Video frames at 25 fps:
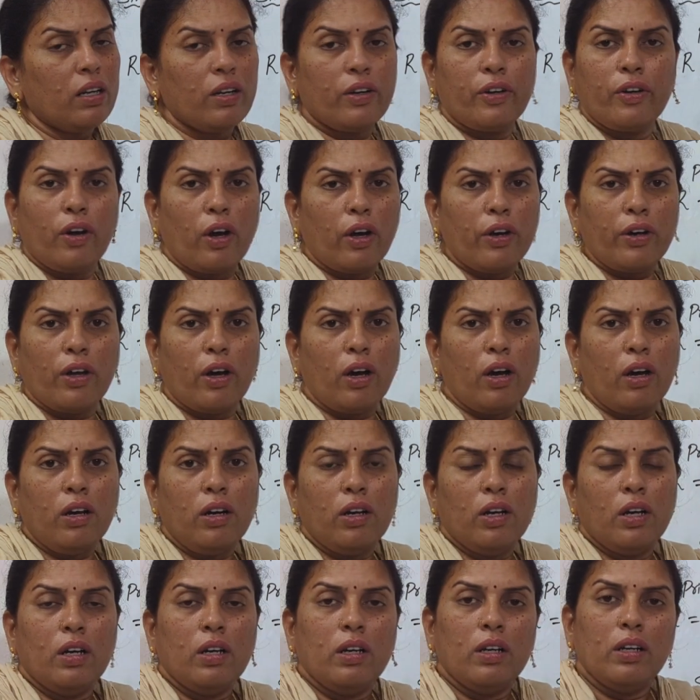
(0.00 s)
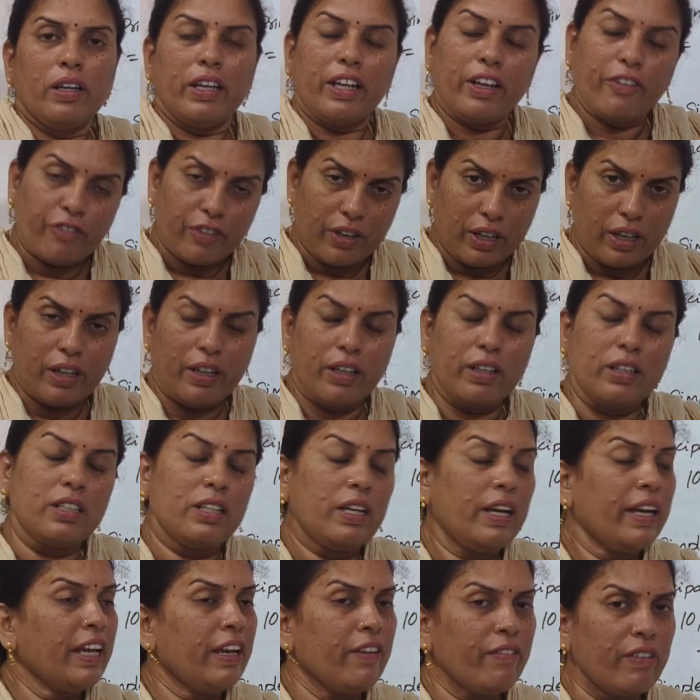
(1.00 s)
No. He
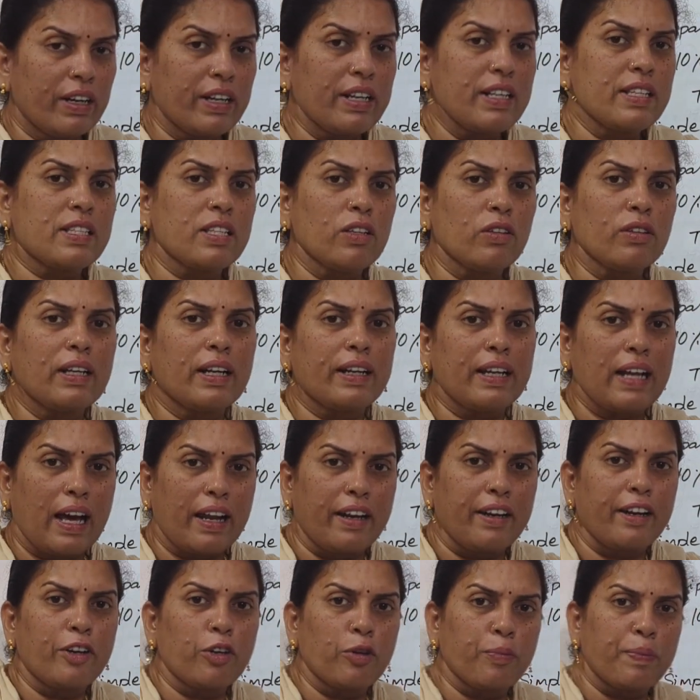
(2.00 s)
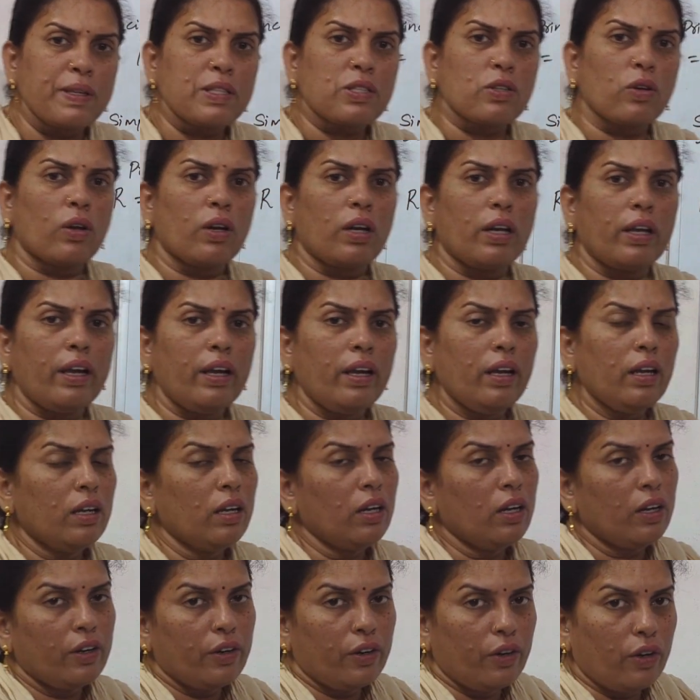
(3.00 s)
will receive that 100 rupees only?
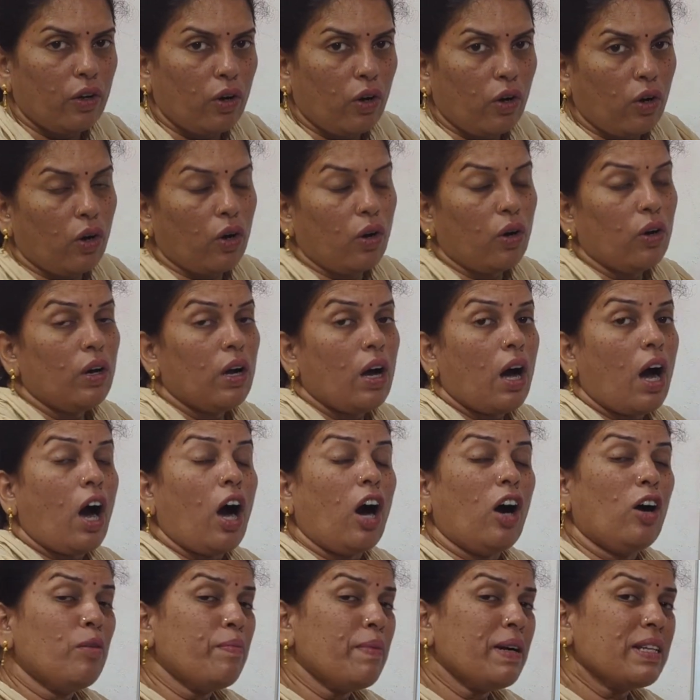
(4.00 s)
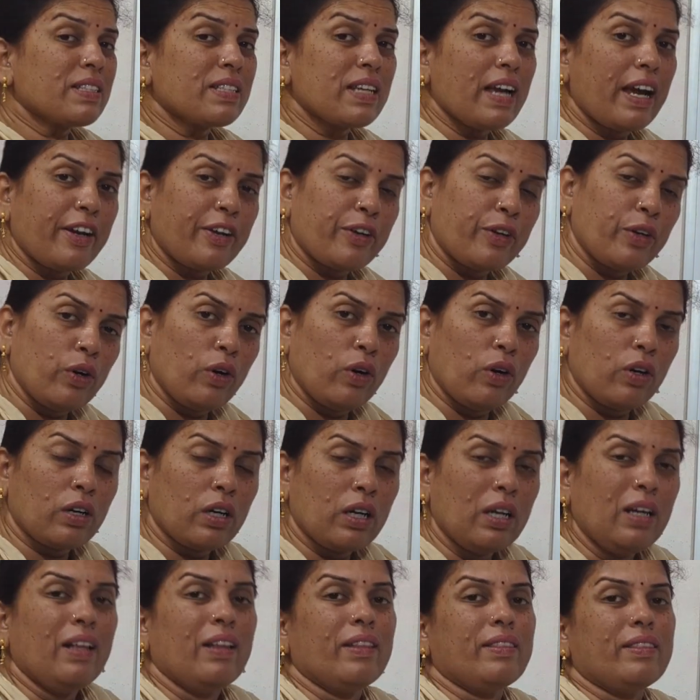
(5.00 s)
No. How much I took?
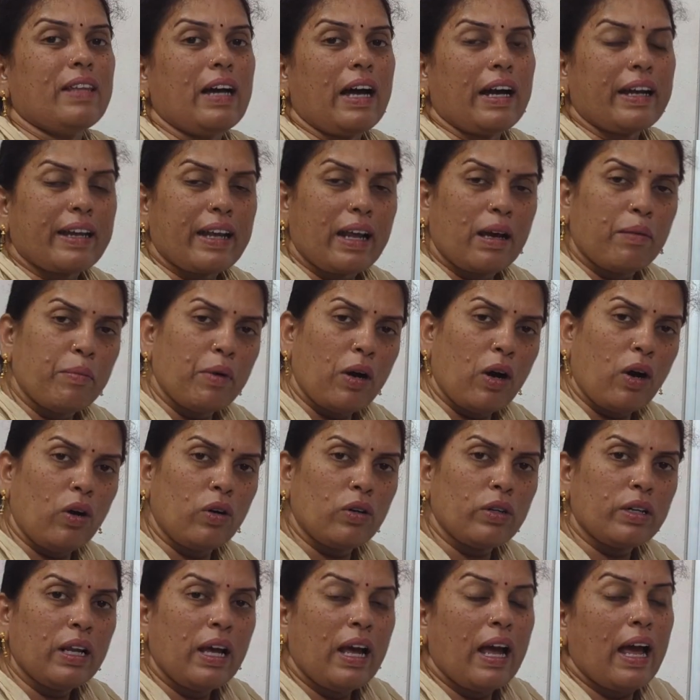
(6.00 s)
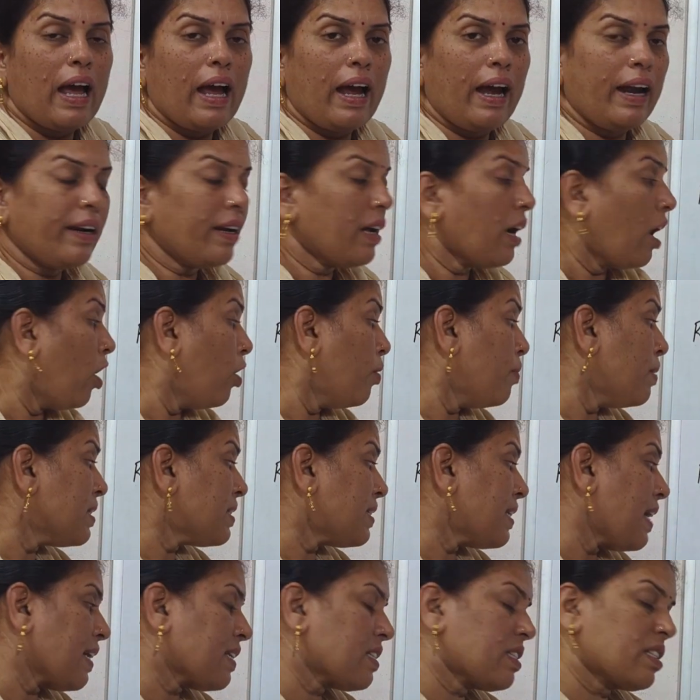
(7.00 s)
That amount. And how
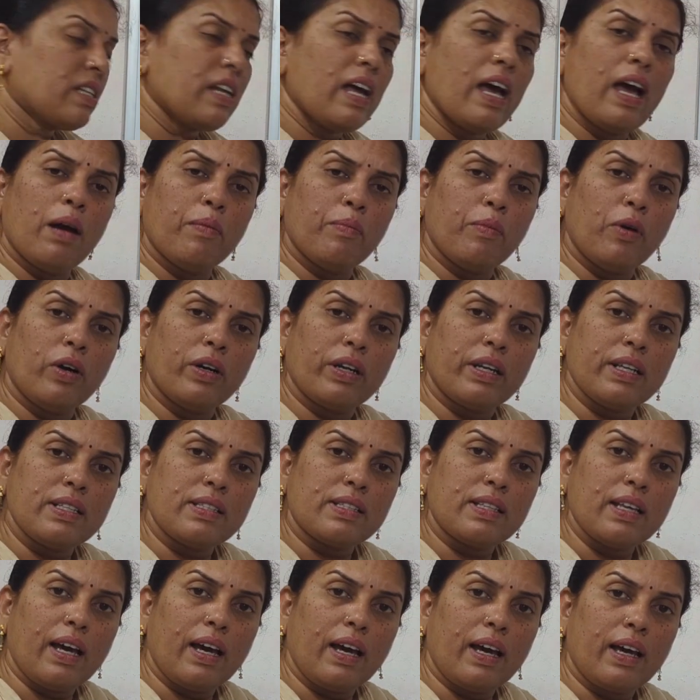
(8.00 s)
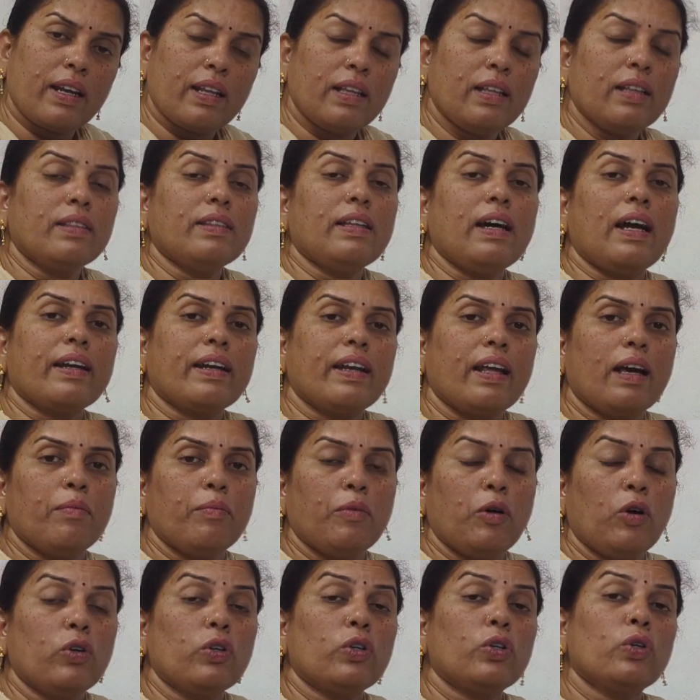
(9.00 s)
much extra amount is there? That
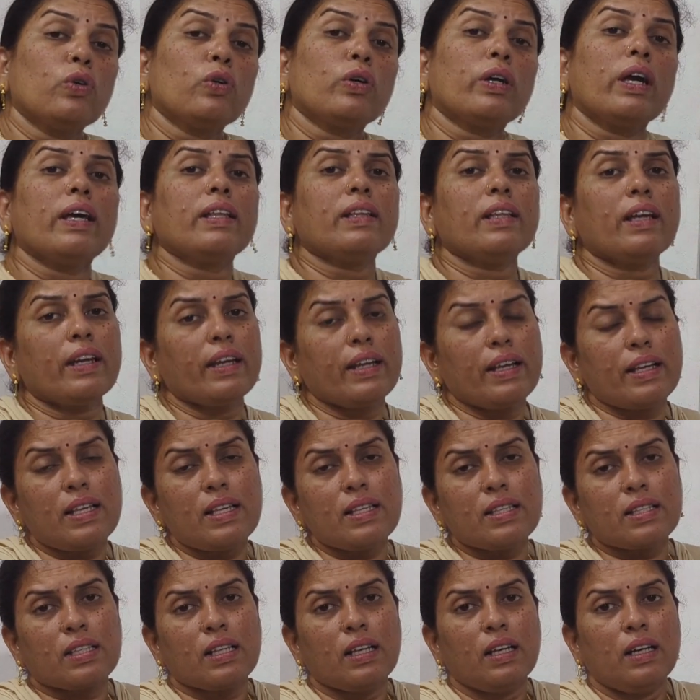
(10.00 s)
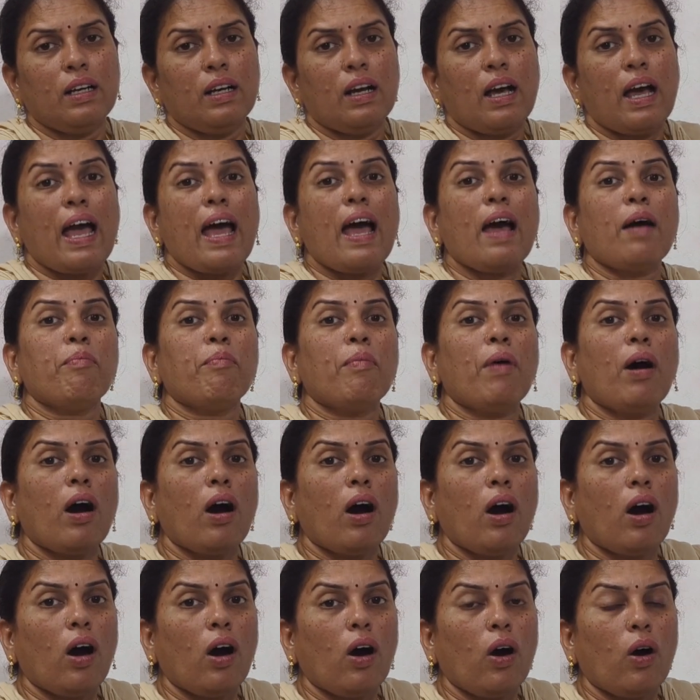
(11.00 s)
amount. Together is
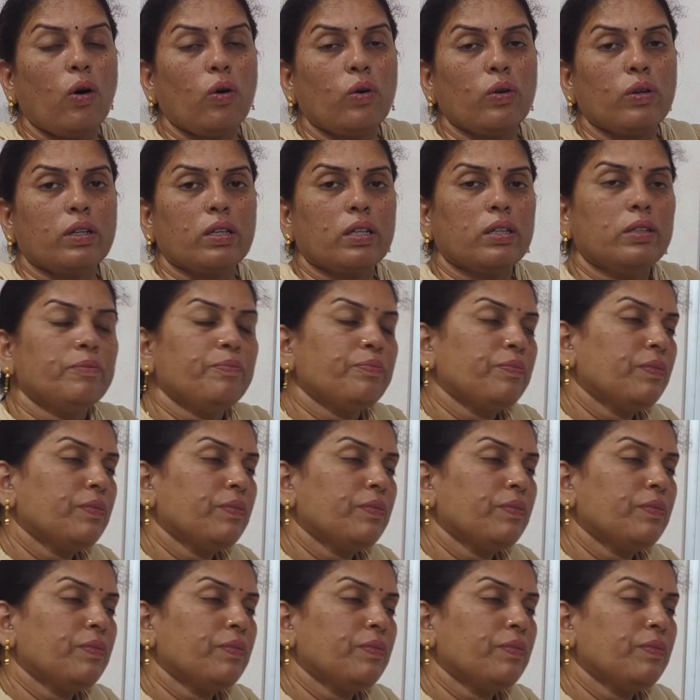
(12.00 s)
amount.